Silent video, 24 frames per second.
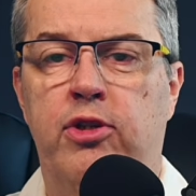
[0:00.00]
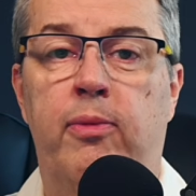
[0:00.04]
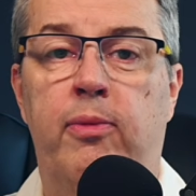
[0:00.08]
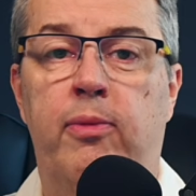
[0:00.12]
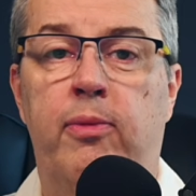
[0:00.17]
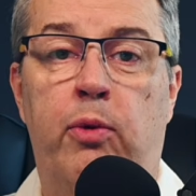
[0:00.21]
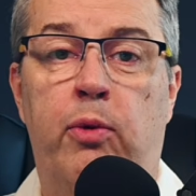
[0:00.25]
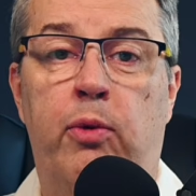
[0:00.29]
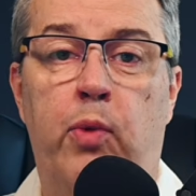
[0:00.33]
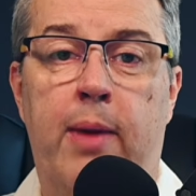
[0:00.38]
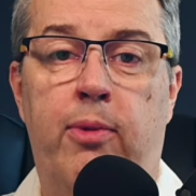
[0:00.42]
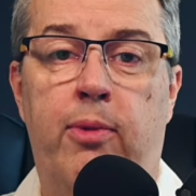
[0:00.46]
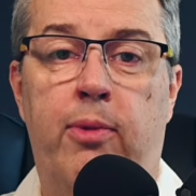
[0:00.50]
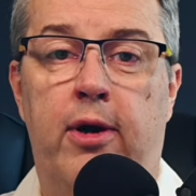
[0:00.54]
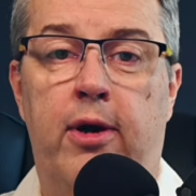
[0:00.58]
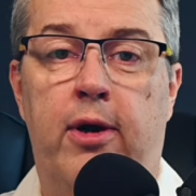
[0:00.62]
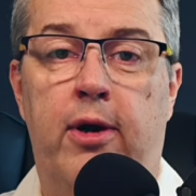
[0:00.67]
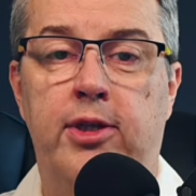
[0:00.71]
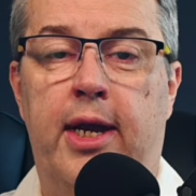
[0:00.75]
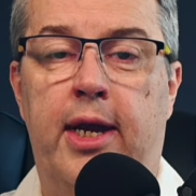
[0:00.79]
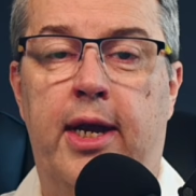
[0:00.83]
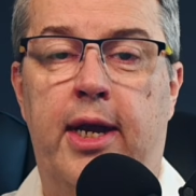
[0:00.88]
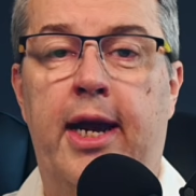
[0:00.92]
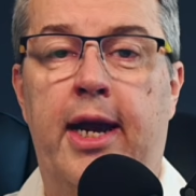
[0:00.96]
There'll be
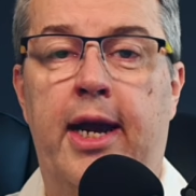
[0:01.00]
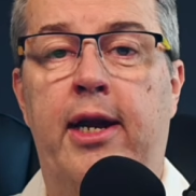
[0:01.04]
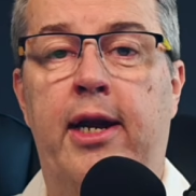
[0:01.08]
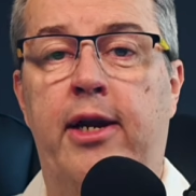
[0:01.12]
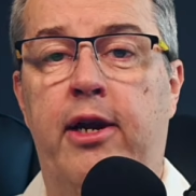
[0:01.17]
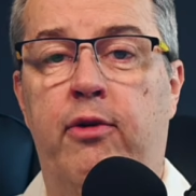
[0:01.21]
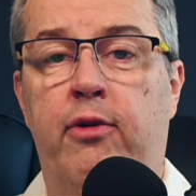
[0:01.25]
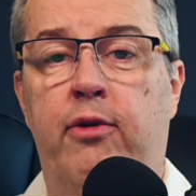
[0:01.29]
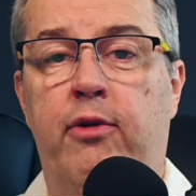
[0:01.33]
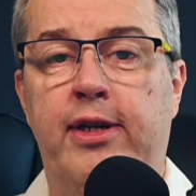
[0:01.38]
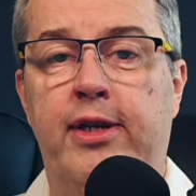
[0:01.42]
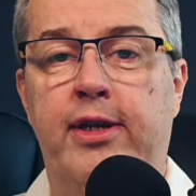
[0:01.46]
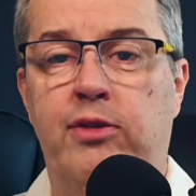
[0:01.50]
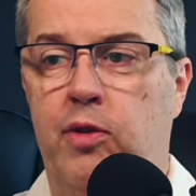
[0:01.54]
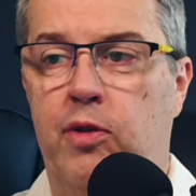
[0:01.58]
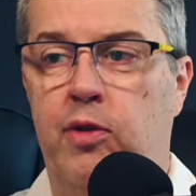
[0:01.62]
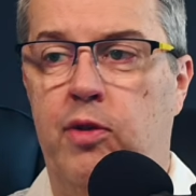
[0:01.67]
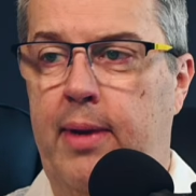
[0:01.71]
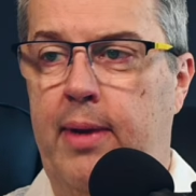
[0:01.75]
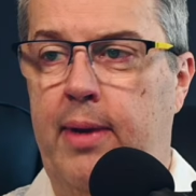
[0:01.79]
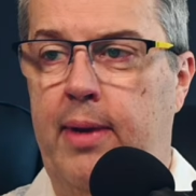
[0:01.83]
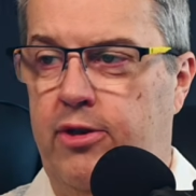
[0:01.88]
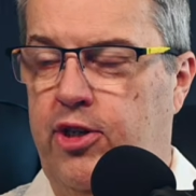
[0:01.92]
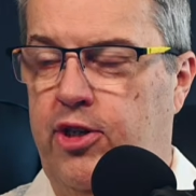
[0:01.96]
webhooks and an integration
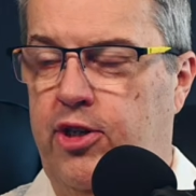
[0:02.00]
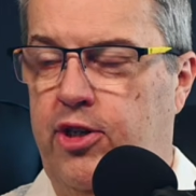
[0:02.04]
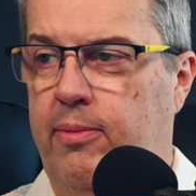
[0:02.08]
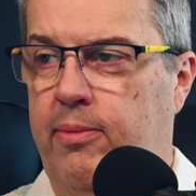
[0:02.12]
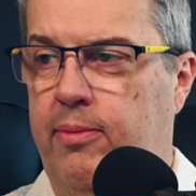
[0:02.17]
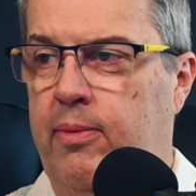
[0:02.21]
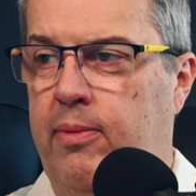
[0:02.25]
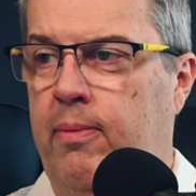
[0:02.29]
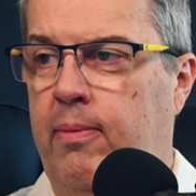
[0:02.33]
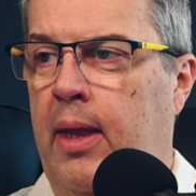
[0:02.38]
with MailChimp.